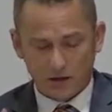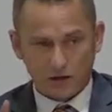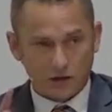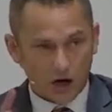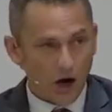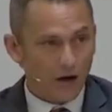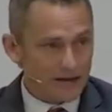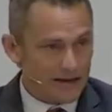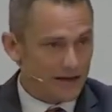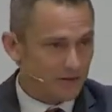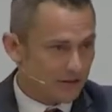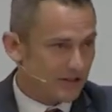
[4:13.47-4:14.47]
God
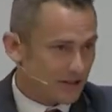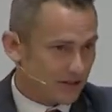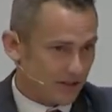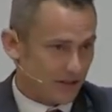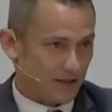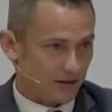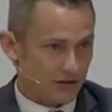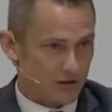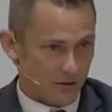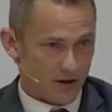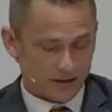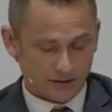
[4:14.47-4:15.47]
gives these things
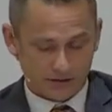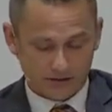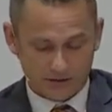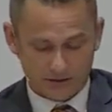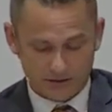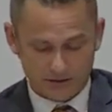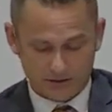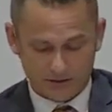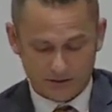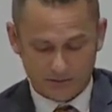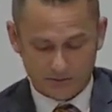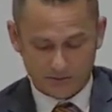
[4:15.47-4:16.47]
to us,
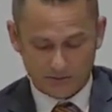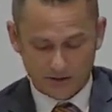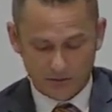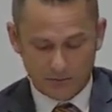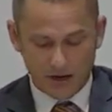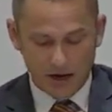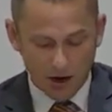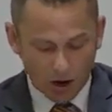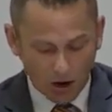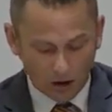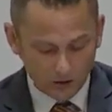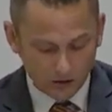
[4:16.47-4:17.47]
but He
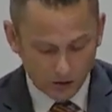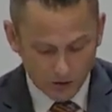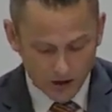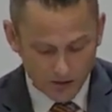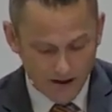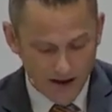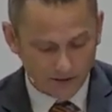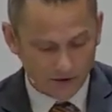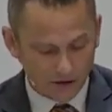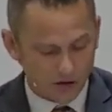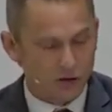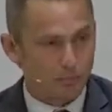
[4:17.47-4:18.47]
also commands
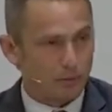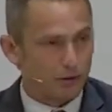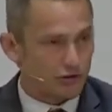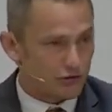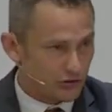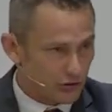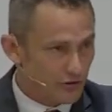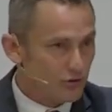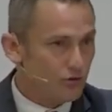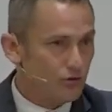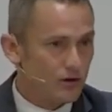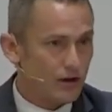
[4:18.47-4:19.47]
us to
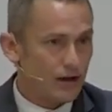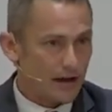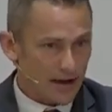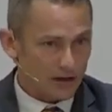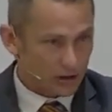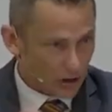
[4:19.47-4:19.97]
pursue and